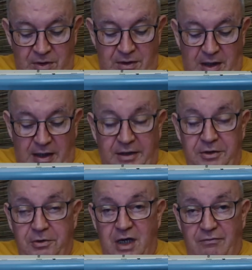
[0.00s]
Now I
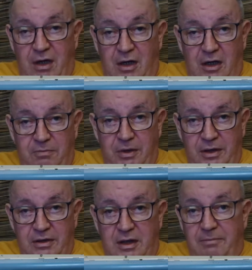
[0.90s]
do have a hot
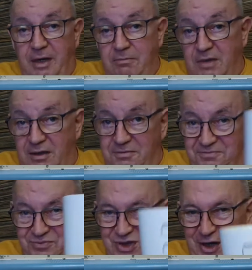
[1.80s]
plate that I make my
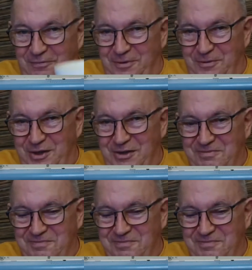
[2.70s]
coffee with,